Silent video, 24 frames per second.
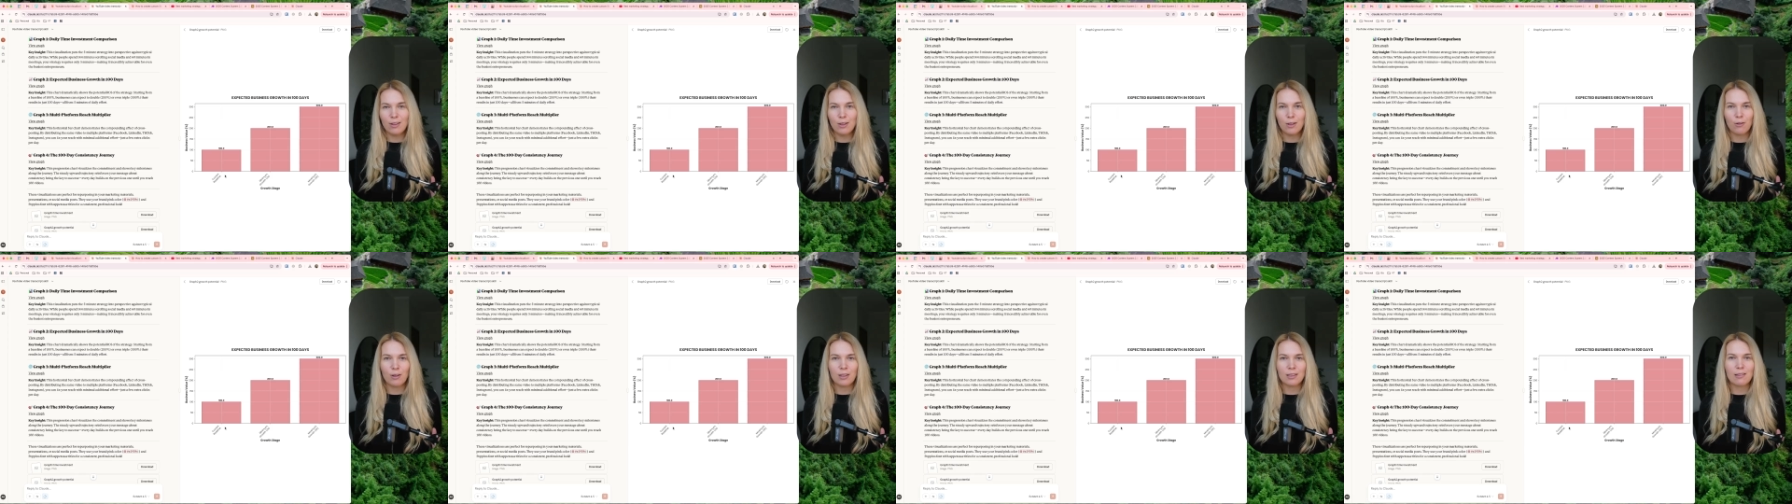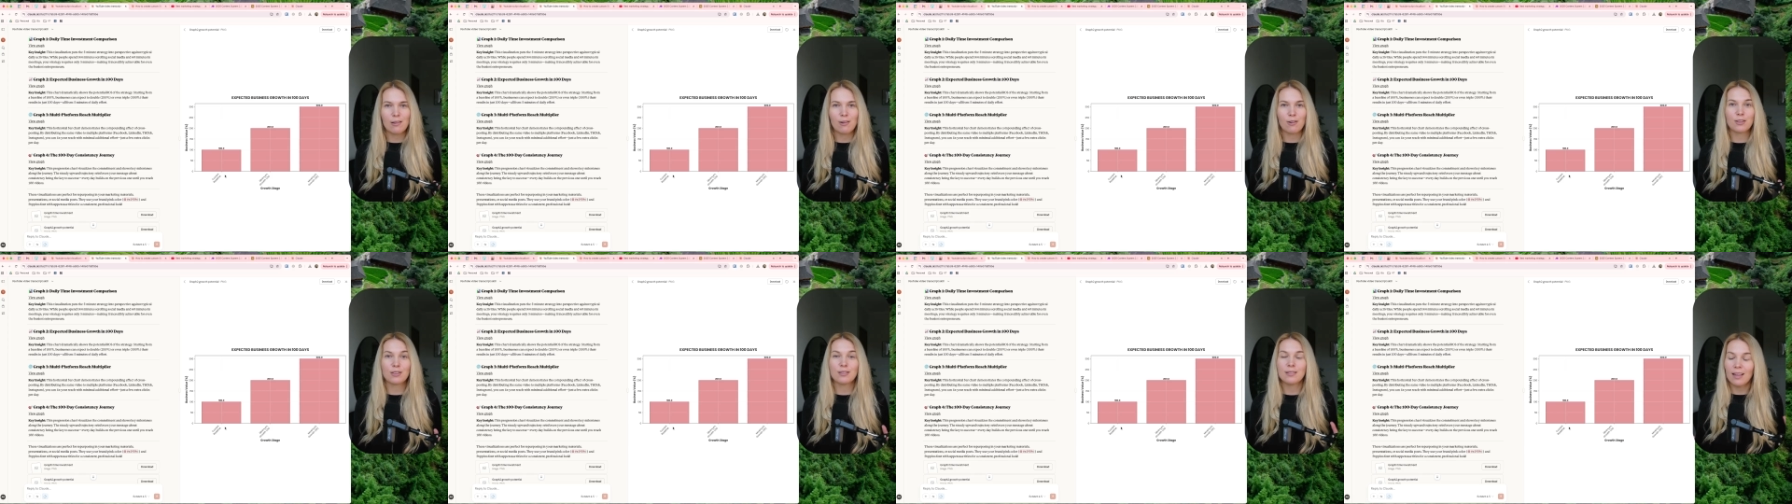though it
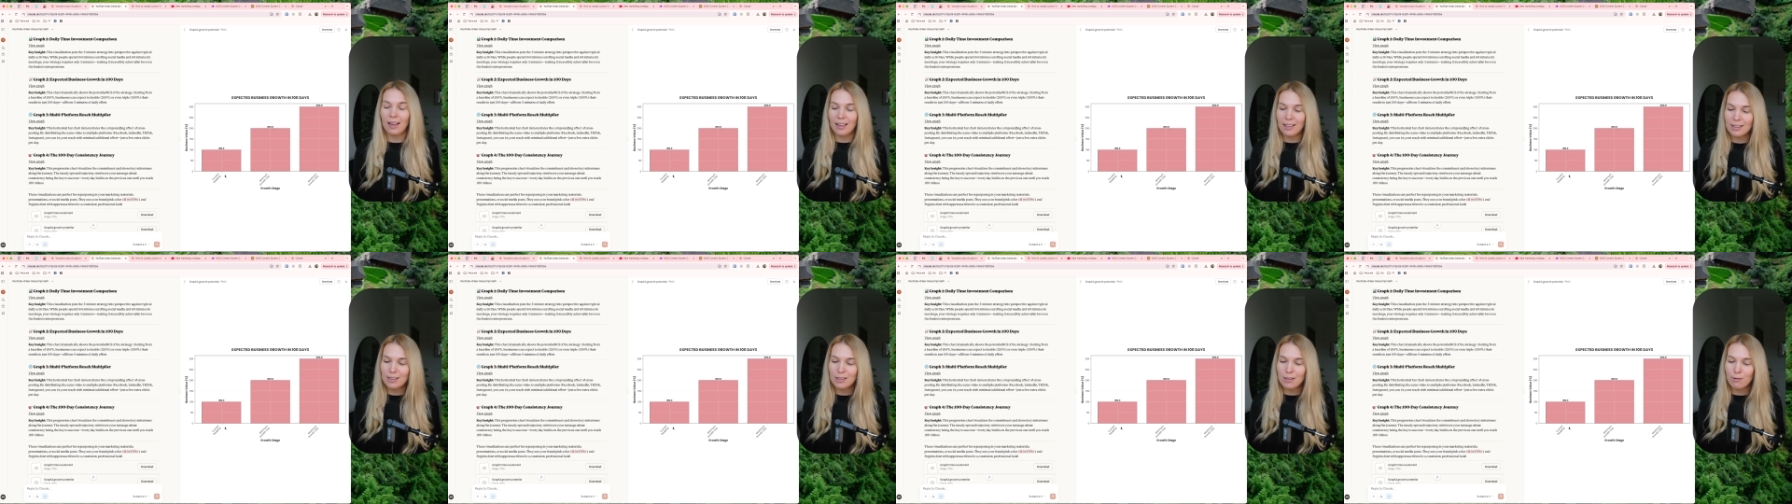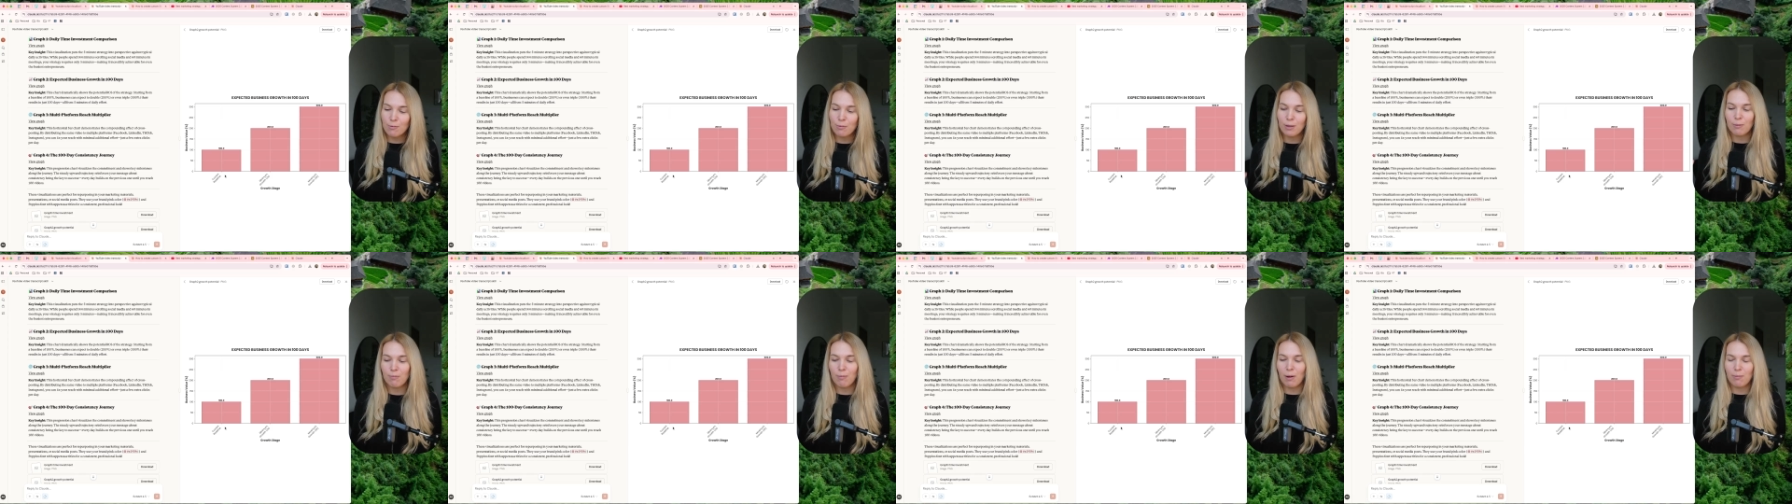looks nice
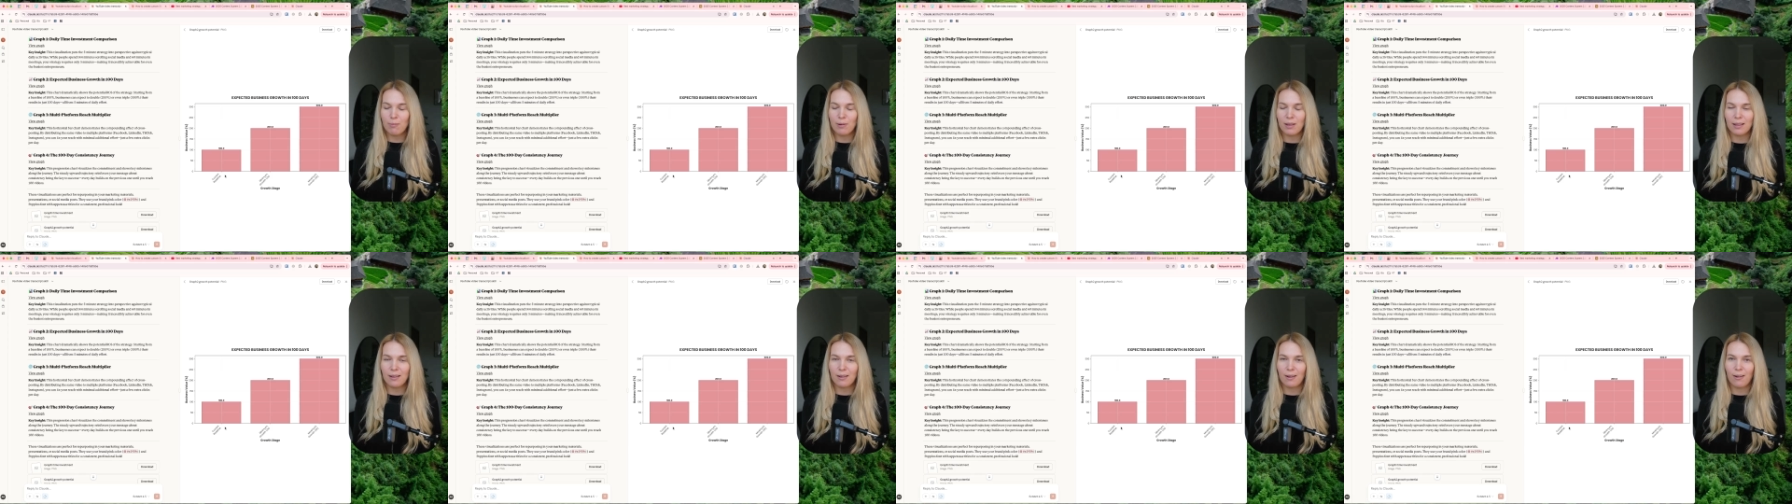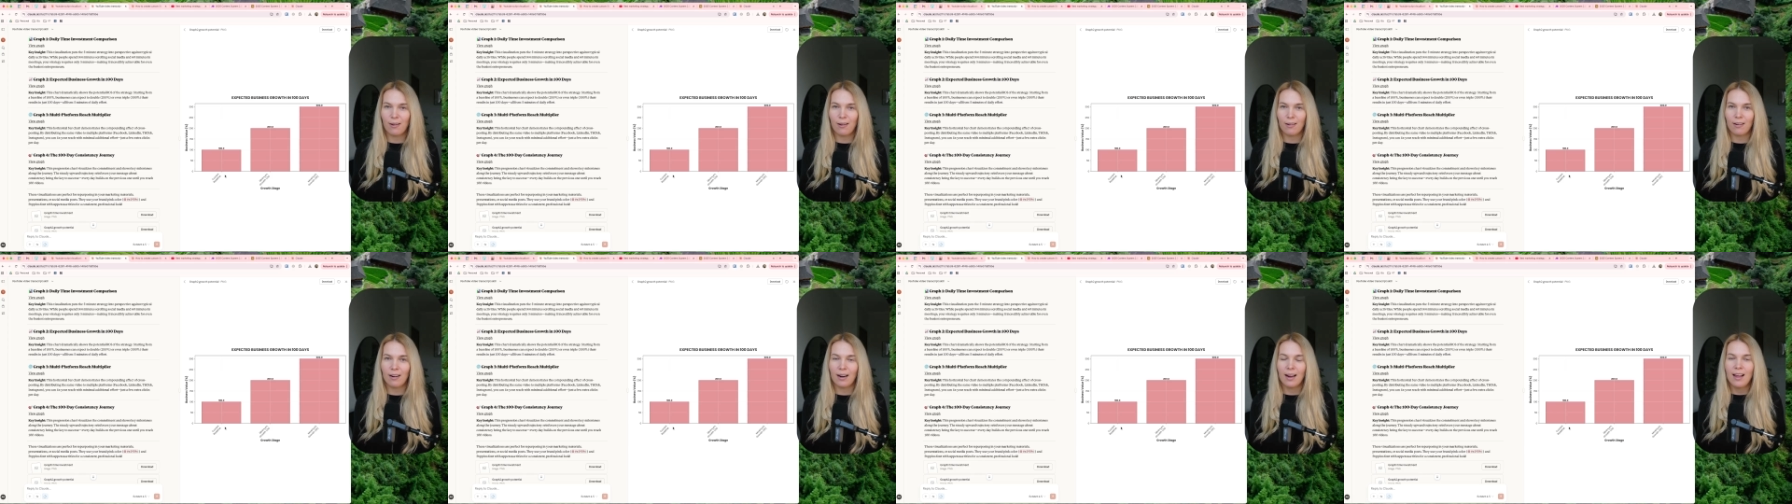with my pink
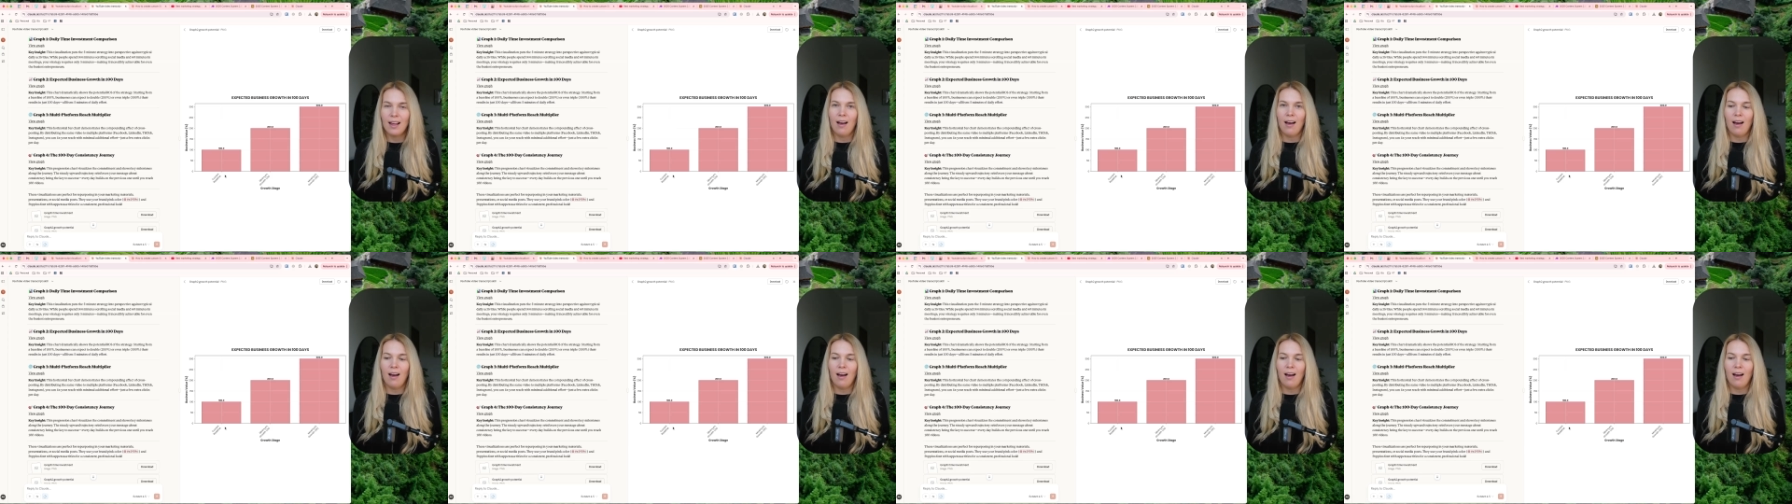color,